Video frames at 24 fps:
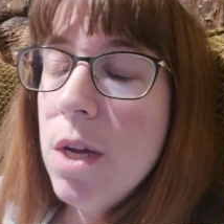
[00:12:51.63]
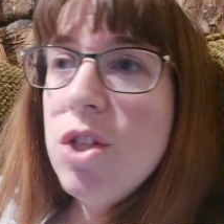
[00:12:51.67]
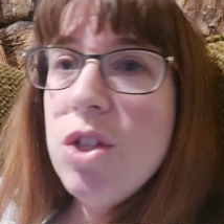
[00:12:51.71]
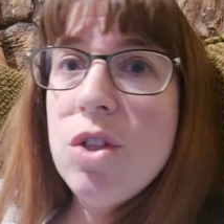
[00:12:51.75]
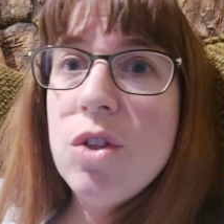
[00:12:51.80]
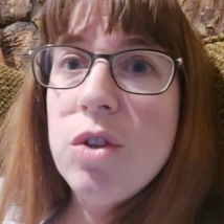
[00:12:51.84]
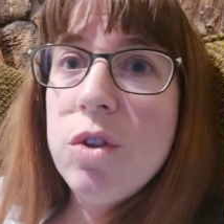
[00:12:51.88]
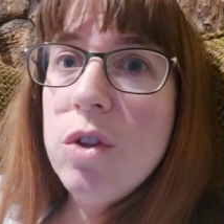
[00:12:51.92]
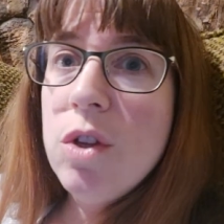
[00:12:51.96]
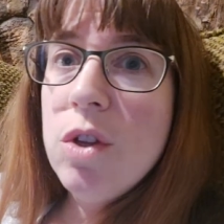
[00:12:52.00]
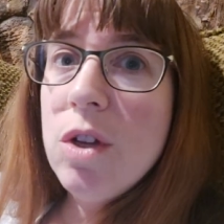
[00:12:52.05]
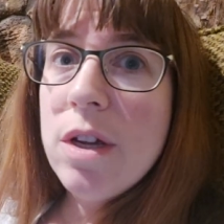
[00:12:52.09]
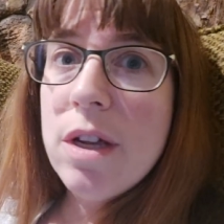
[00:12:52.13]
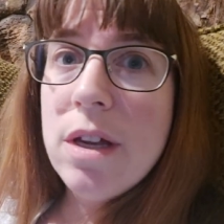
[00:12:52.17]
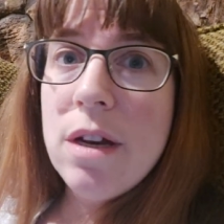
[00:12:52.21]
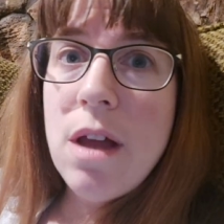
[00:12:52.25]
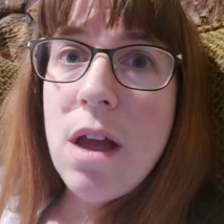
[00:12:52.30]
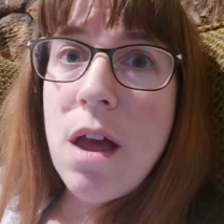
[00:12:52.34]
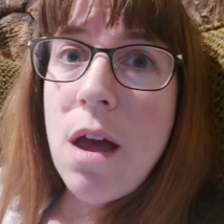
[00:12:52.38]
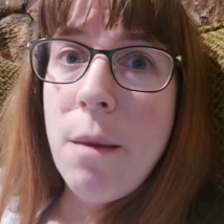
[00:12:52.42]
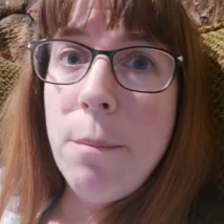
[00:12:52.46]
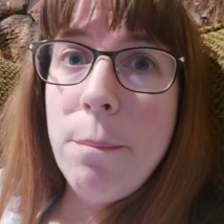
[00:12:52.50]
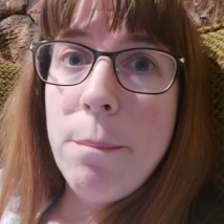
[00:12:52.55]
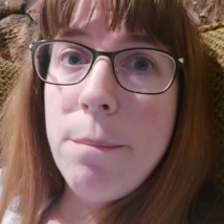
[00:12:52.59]
Just look it
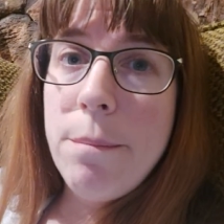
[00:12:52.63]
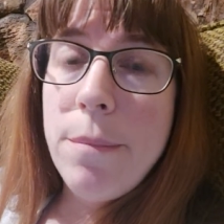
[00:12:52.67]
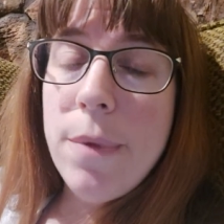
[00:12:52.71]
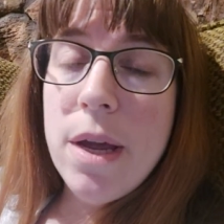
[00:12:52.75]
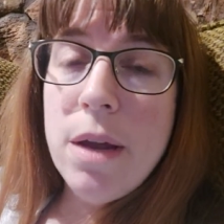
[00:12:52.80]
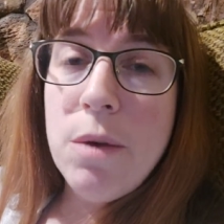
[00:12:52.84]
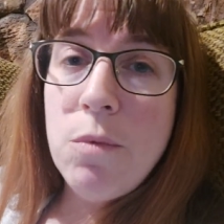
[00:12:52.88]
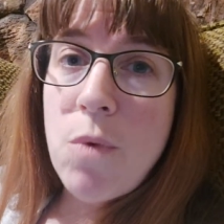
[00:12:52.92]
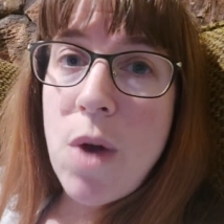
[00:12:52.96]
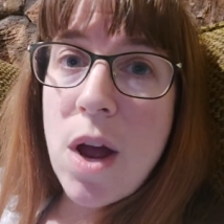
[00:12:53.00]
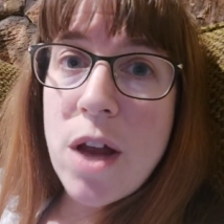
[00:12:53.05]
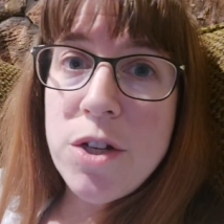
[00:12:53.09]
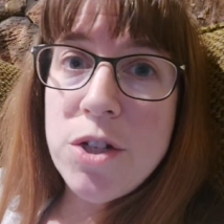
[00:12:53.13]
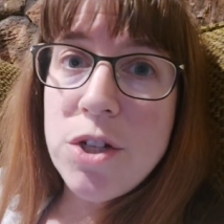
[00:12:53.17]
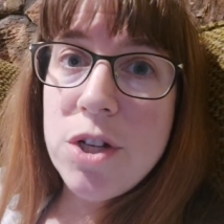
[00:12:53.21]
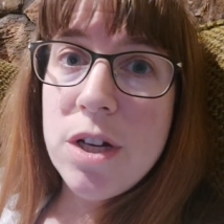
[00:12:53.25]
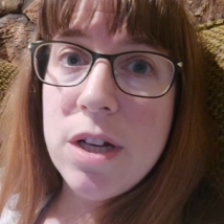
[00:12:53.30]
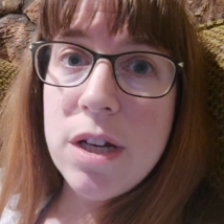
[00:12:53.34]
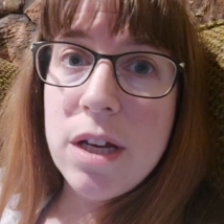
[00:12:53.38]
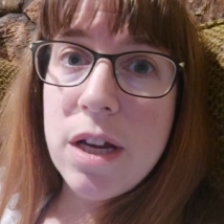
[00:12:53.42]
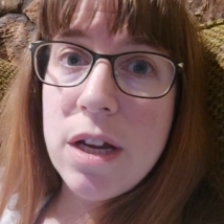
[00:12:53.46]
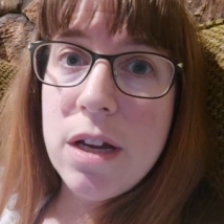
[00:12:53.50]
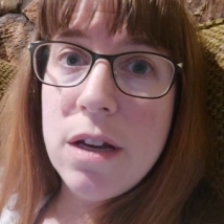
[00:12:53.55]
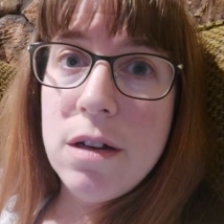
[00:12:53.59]
up and watch it
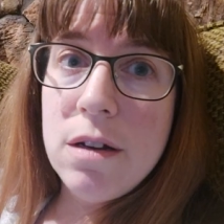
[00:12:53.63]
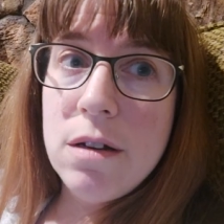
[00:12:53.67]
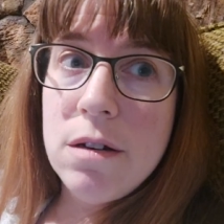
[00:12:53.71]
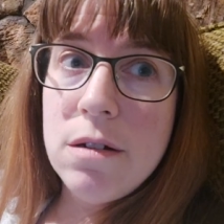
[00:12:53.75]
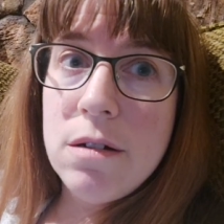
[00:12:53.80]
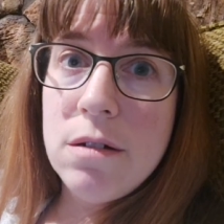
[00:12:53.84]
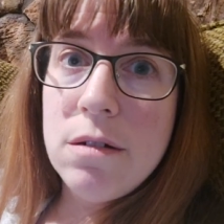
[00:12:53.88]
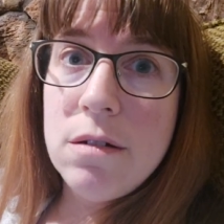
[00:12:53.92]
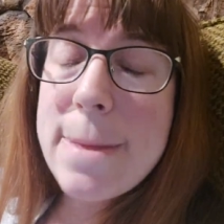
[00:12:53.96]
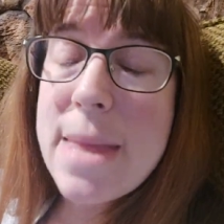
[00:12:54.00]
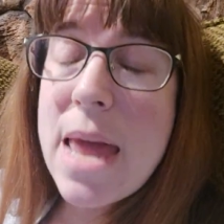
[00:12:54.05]
again.